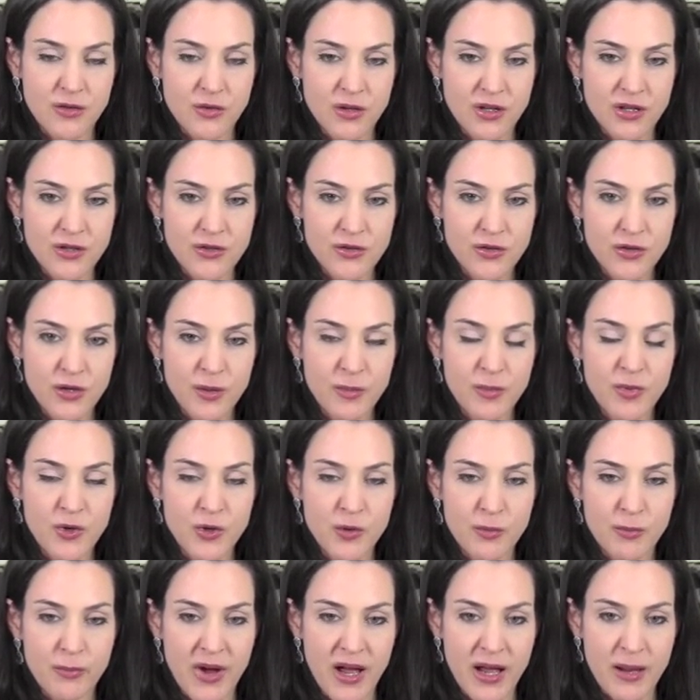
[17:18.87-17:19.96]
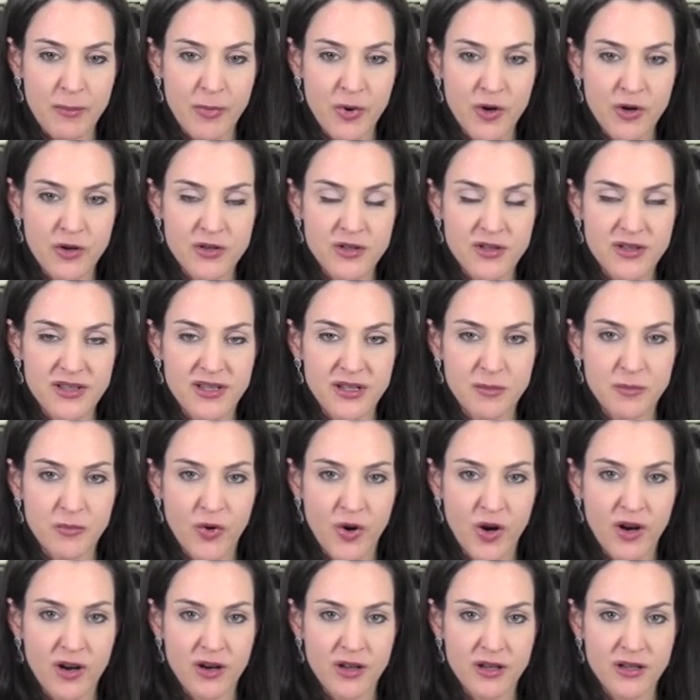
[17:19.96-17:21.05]
contribute by purchasing
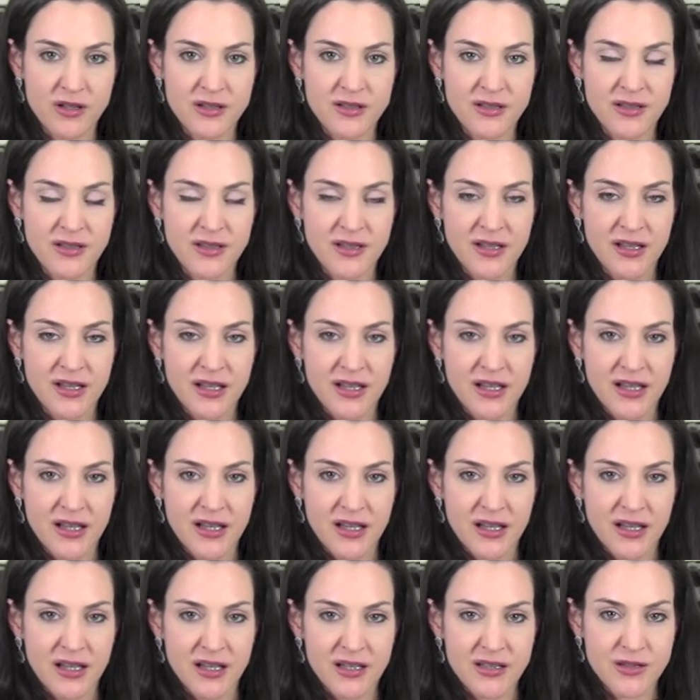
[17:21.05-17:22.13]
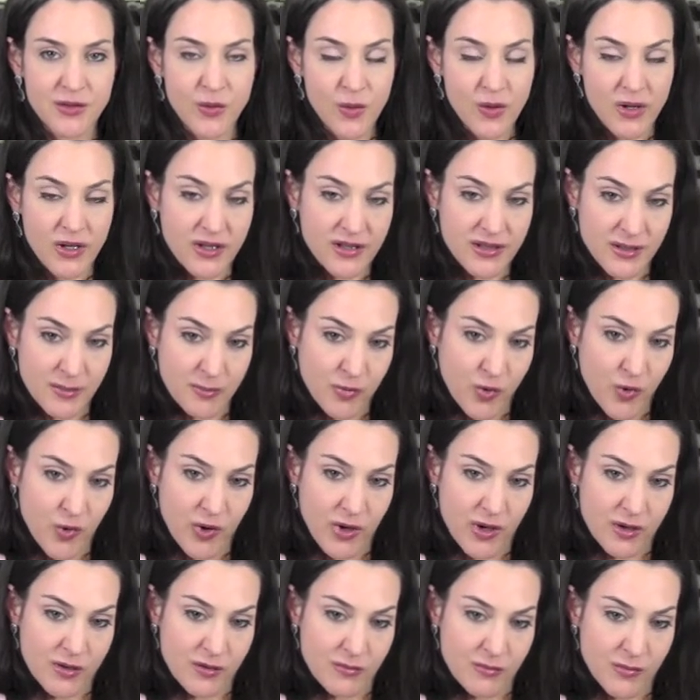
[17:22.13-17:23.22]
products is going to
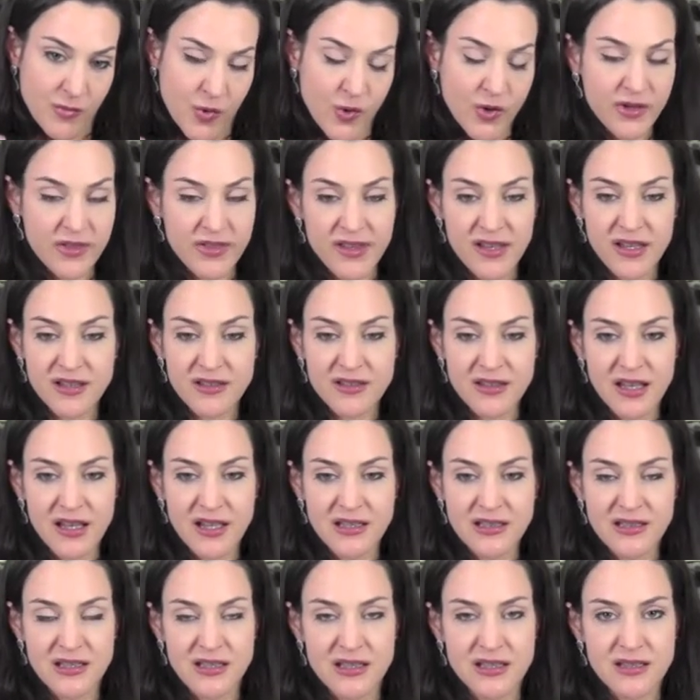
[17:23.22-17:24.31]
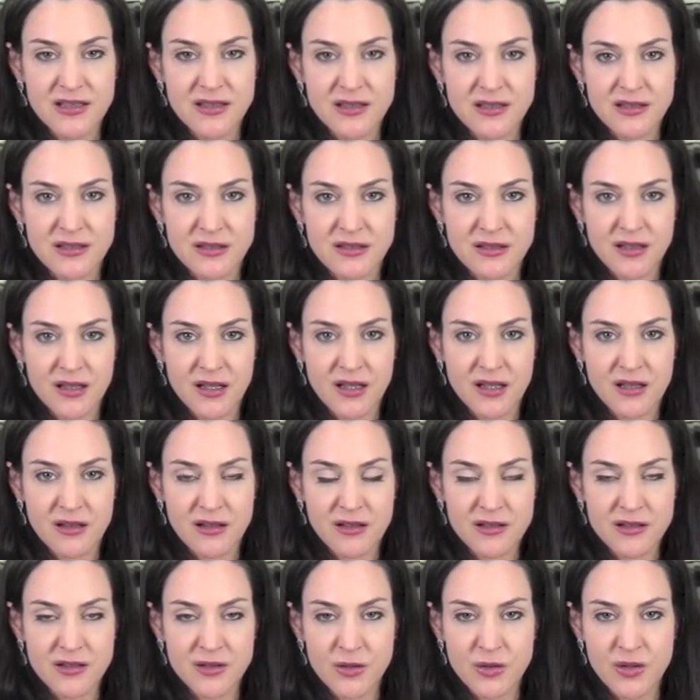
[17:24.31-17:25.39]
support more things like this, and
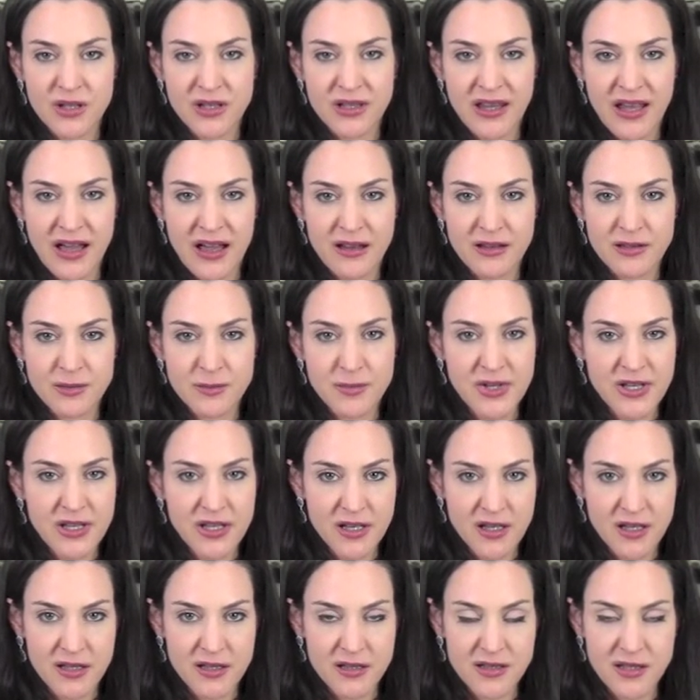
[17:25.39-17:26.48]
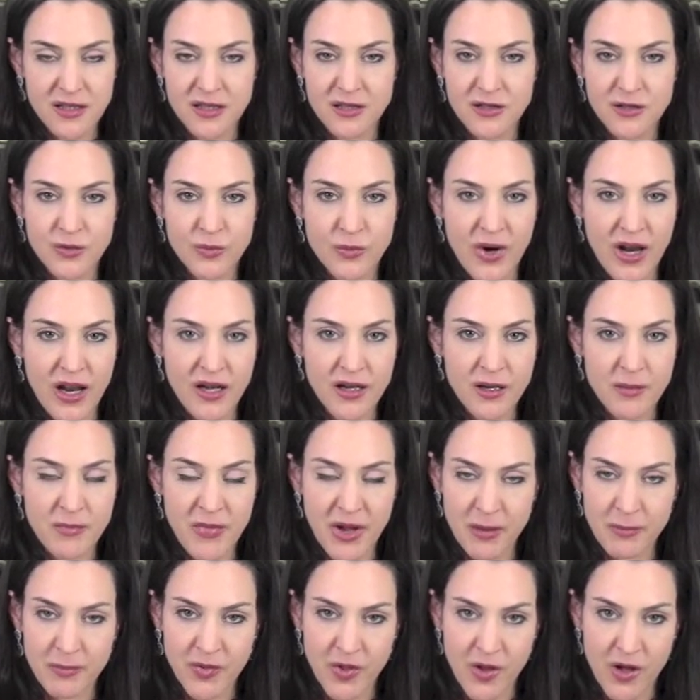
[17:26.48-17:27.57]
also allows me to continue writing
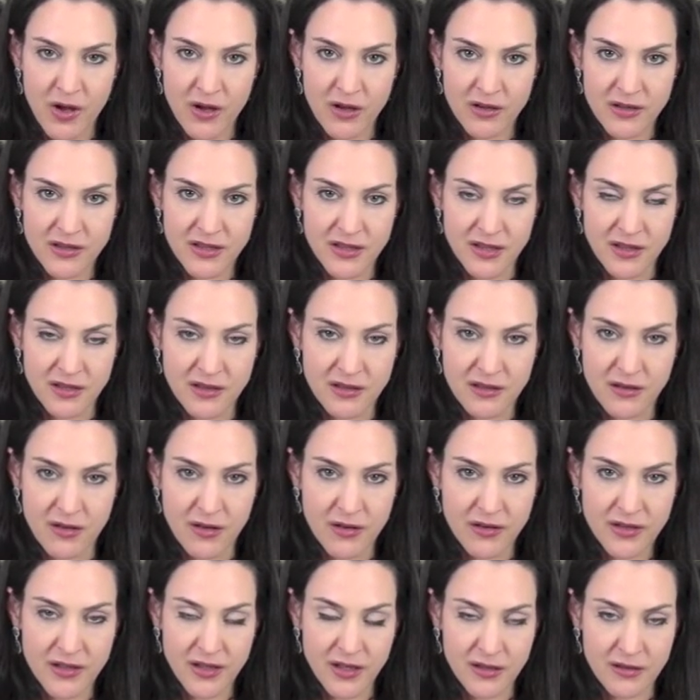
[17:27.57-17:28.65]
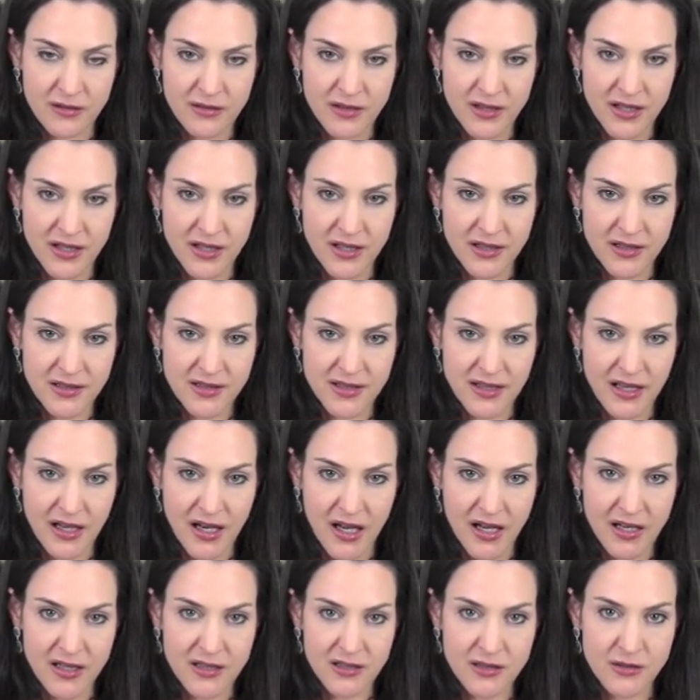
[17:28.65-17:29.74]
my blogs and all the other things that
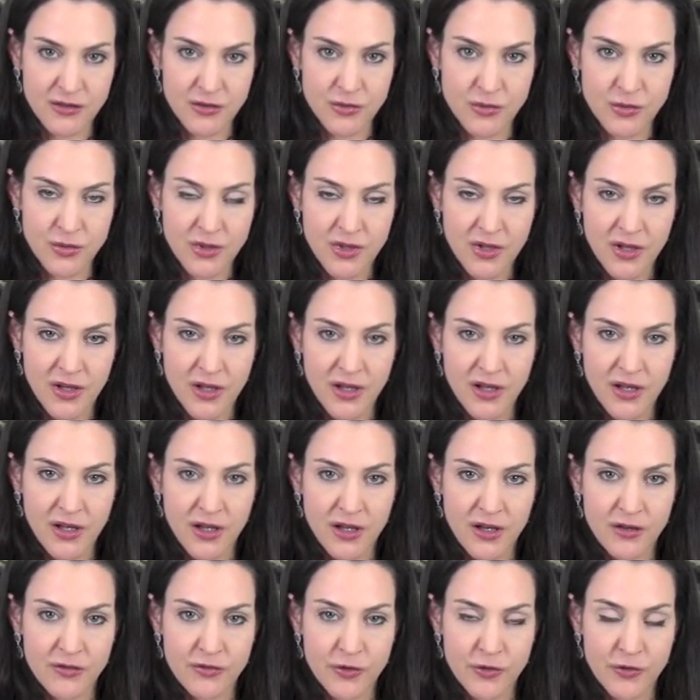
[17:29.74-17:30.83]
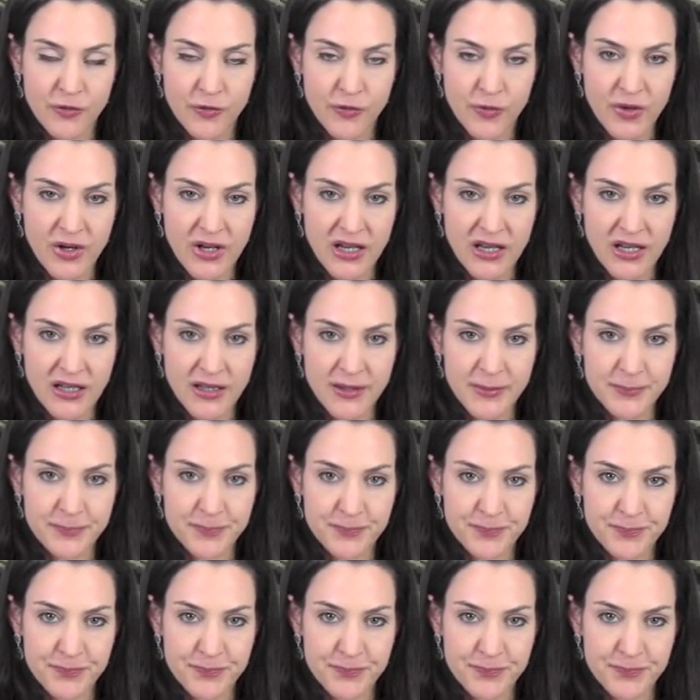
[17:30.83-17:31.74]
I do for free.